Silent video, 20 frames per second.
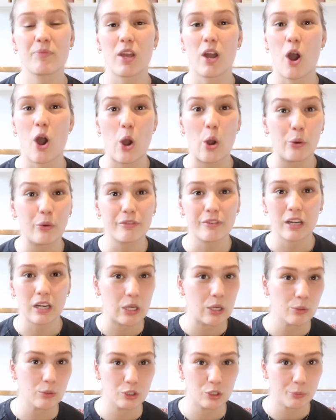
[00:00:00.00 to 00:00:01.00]

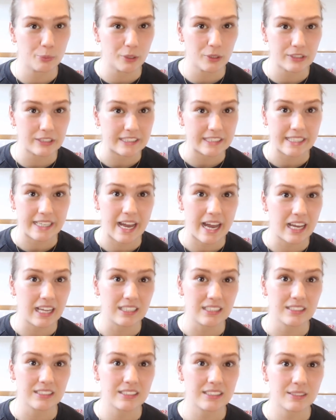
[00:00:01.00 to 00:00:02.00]
overload your body
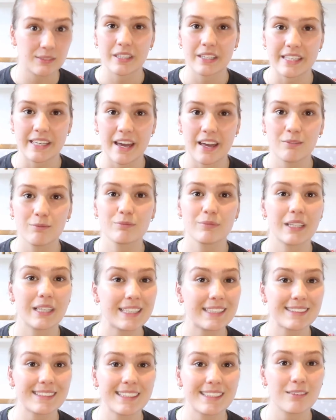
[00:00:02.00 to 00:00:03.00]
and yeah
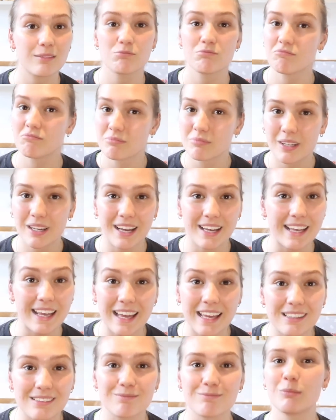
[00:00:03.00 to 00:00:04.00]
listening
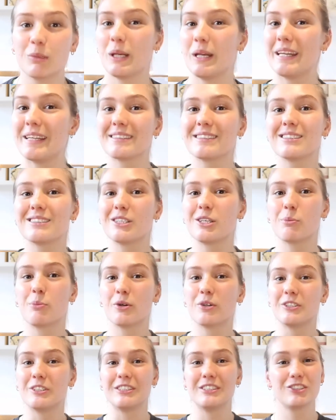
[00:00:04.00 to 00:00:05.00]
again, listen to your
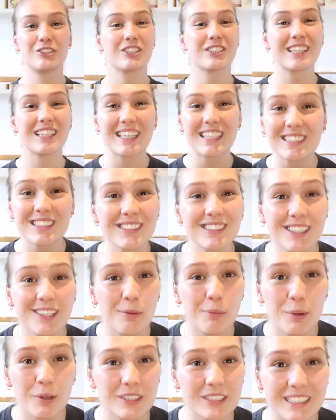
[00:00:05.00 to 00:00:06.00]
body. Just listen to your
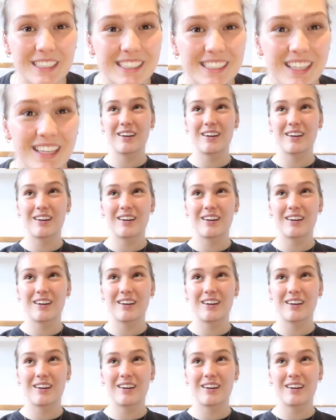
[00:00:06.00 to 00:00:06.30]
body.